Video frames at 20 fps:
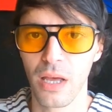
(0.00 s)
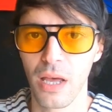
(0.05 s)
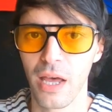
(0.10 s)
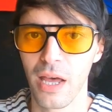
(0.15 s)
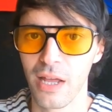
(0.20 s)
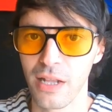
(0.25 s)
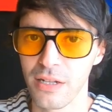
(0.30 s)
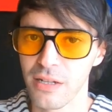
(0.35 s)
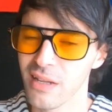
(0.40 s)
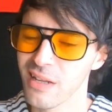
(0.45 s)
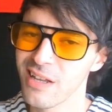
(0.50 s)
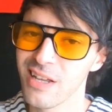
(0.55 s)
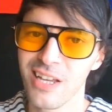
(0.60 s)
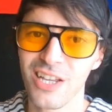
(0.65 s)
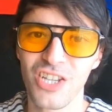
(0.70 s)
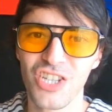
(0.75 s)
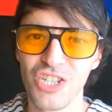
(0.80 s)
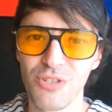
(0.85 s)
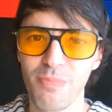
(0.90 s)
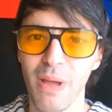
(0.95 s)
And
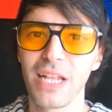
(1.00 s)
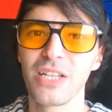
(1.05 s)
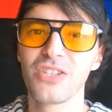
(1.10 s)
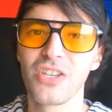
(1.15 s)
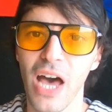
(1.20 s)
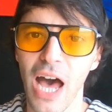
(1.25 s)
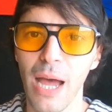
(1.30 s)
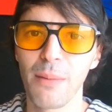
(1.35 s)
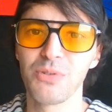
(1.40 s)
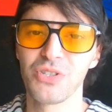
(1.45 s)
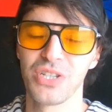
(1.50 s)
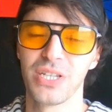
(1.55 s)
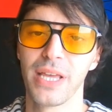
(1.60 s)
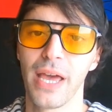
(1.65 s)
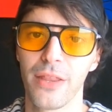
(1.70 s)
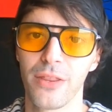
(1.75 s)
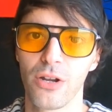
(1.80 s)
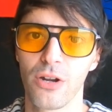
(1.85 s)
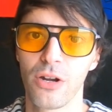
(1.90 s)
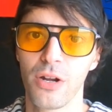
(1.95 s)
spend time
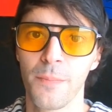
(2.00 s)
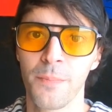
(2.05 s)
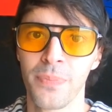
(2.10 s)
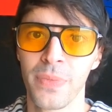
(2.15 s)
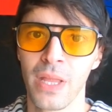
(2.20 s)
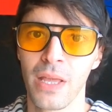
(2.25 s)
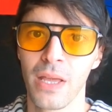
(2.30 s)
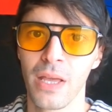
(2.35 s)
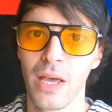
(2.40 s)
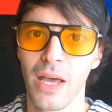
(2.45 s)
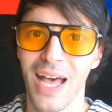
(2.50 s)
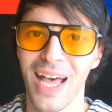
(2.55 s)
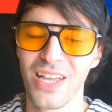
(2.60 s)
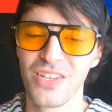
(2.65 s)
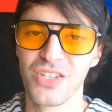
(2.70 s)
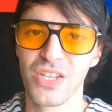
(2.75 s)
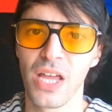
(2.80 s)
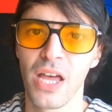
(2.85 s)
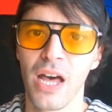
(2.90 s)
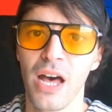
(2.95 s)
together
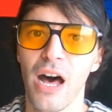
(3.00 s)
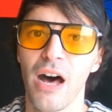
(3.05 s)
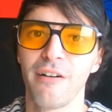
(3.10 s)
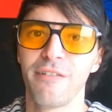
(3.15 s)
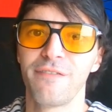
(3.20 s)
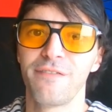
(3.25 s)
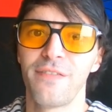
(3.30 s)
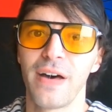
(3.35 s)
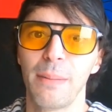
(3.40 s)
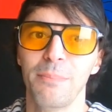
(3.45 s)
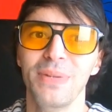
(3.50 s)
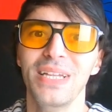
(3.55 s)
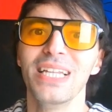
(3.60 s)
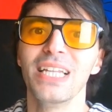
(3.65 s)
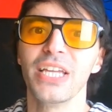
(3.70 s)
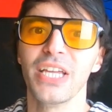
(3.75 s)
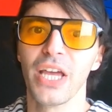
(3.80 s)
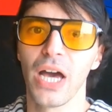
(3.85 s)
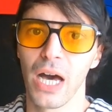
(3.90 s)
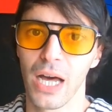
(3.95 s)
as a
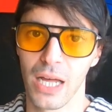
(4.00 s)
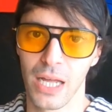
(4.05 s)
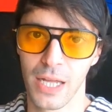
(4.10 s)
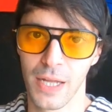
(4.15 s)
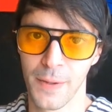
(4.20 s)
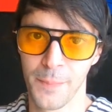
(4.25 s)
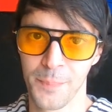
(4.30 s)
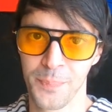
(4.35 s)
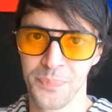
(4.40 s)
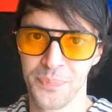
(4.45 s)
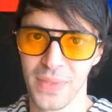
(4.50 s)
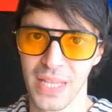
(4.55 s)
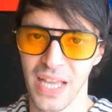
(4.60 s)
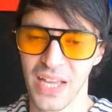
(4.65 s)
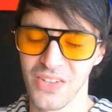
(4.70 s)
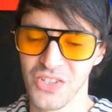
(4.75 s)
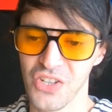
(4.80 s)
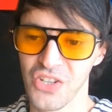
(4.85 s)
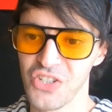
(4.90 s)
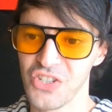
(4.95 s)
familia,
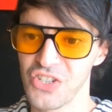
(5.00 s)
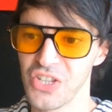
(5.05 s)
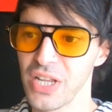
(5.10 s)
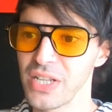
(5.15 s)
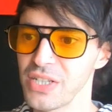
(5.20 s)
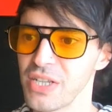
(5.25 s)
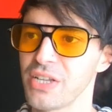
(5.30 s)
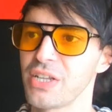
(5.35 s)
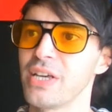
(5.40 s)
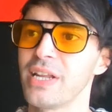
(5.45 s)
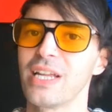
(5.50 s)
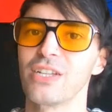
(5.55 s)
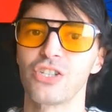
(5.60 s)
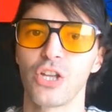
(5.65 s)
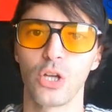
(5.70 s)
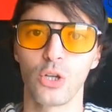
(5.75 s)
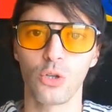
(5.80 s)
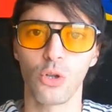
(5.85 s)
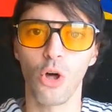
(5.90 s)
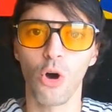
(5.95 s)
as a syndicate, as
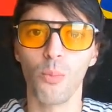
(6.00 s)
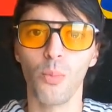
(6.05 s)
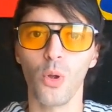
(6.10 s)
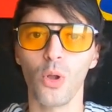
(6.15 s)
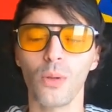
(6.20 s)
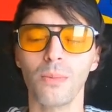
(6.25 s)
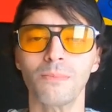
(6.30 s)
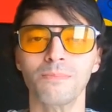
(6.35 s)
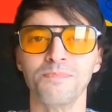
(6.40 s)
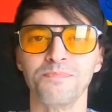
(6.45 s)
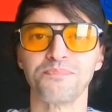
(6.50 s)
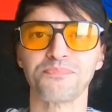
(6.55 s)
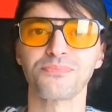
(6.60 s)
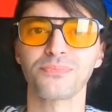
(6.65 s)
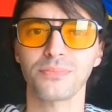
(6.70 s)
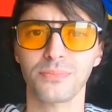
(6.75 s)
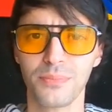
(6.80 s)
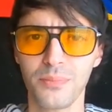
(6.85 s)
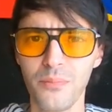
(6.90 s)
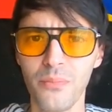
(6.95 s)
a global
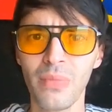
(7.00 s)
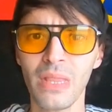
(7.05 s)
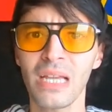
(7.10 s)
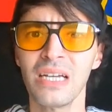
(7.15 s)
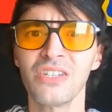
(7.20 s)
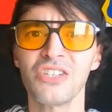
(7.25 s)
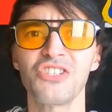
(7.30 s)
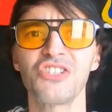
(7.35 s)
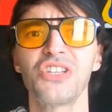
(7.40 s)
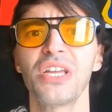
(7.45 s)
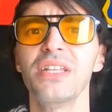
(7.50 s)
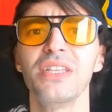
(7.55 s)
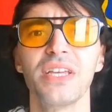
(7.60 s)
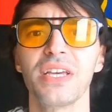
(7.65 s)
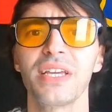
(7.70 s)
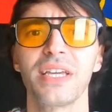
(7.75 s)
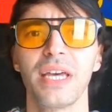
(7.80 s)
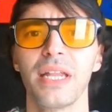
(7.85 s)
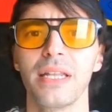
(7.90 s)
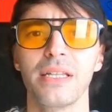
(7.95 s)

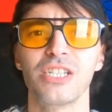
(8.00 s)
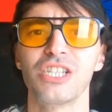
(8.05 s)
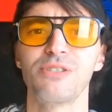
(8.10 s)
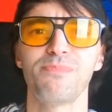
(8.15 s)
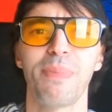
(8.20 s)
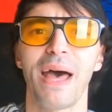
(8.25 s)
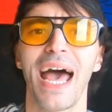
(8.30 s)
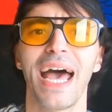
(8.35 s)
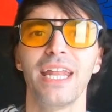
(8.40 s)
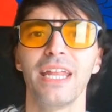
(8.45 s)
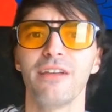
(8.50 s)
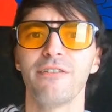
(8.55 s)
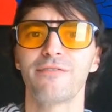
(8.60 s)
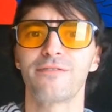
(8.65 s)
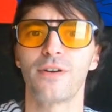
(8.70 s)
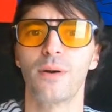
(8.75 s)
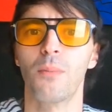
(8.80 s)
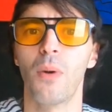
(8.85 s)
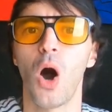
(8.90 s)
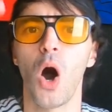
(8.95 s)
syndicate spanning
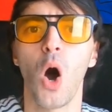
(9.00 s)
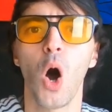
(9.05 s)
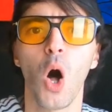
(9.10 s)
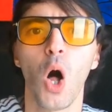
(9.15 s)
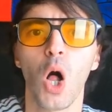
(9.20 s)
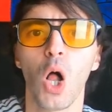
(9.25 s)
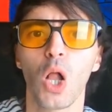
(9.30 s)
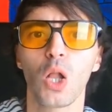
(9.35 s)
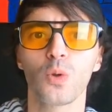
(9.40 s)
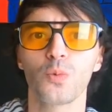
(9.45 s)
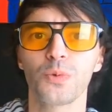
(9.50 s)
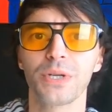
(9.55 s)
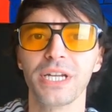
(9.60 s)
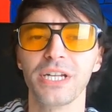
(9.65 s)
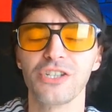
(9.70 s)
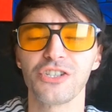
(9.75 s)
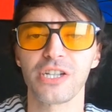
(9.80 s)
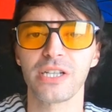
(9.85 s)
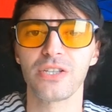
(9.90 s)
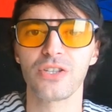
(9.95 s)
from all
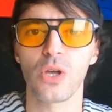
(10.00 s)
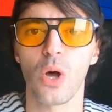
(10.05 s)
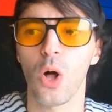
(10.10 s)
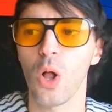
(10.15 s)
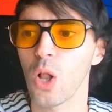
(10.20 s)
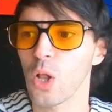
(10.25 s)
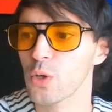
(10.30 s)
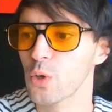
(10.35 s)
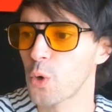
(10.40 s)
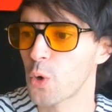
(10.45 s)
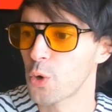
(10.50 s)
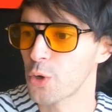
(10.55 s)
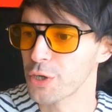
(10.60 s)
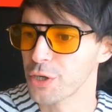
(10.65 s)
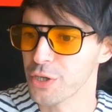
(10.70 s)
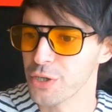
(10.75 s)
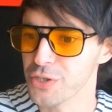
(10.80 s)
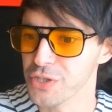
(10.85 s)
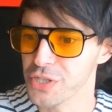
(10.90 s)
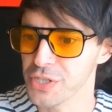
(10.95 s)
regions, all
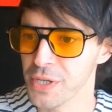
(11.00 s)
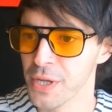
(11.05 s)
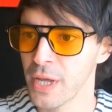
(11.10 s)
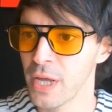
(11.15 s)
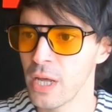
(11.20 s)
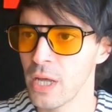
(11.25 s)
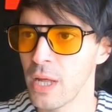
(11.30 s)
corners.